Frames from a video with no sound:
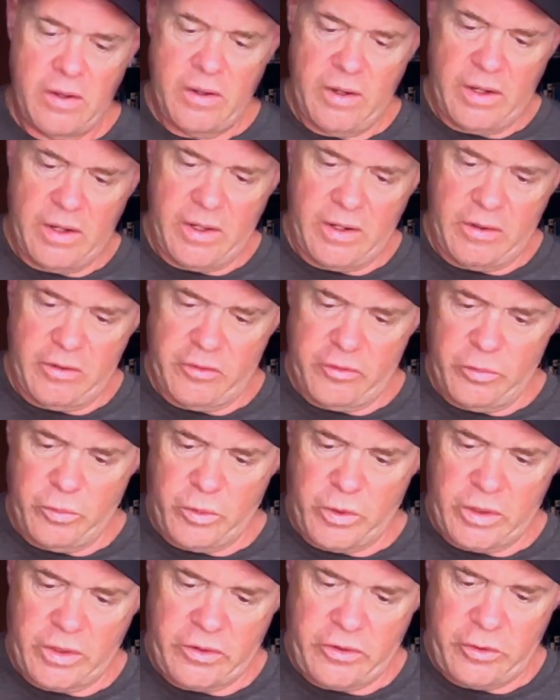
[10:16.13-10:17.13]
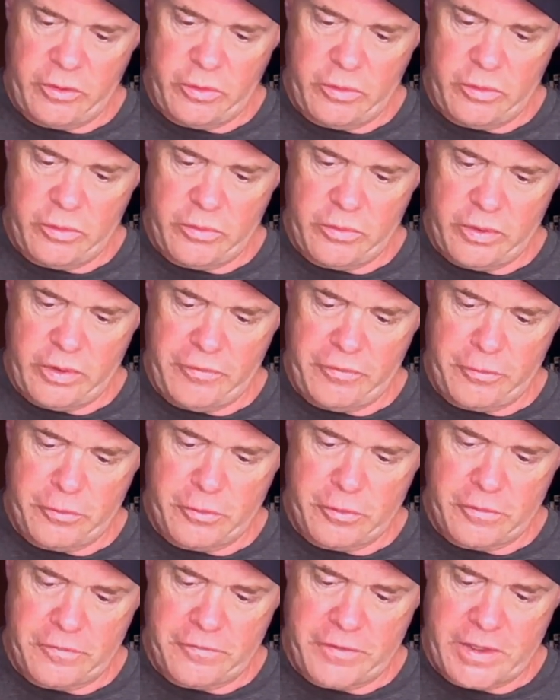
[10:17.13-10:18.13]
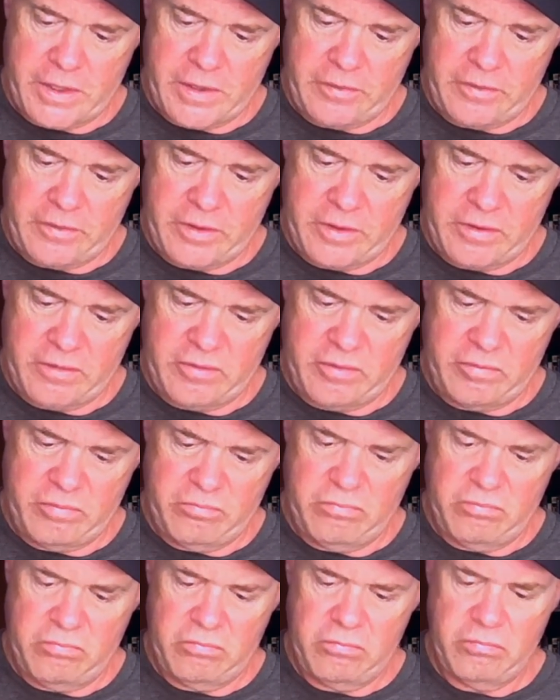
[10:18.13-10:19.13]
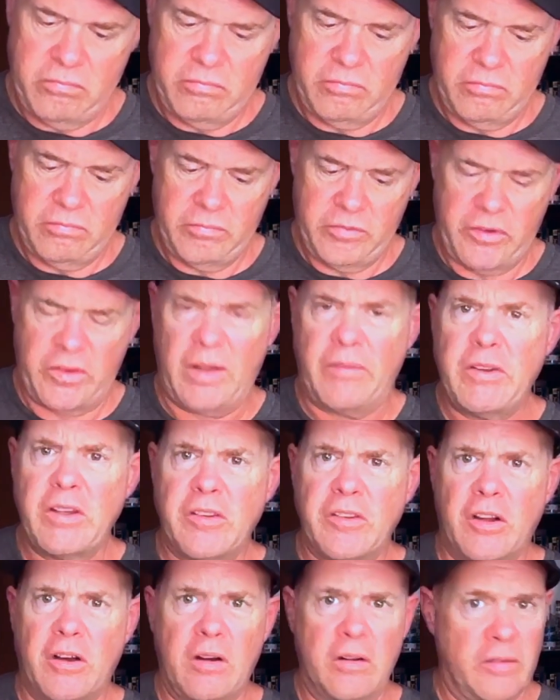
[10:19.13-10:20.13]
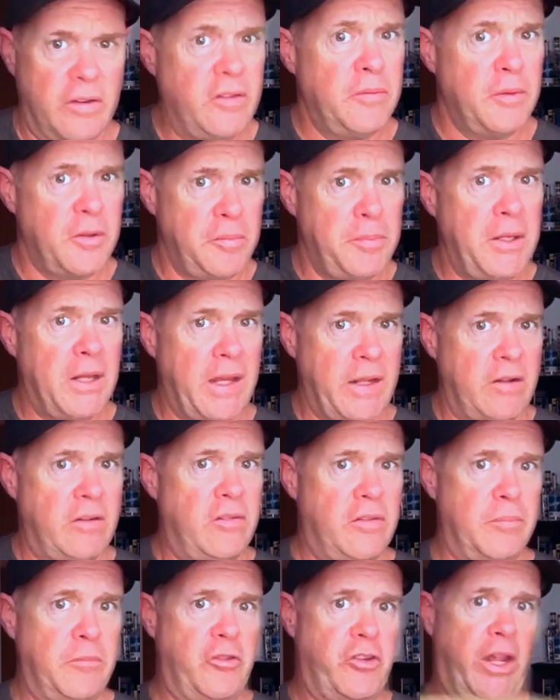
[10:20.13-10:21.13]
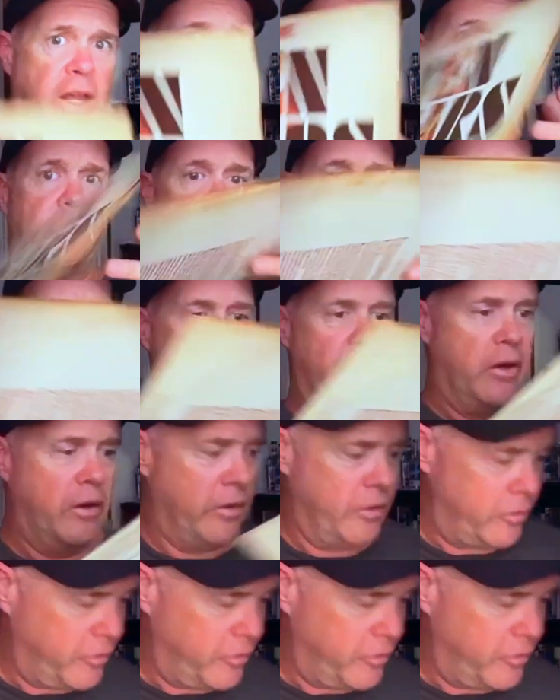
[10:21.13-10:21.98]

and there's one, two, three, four, five, six, seven songs. These must be like some jams going on or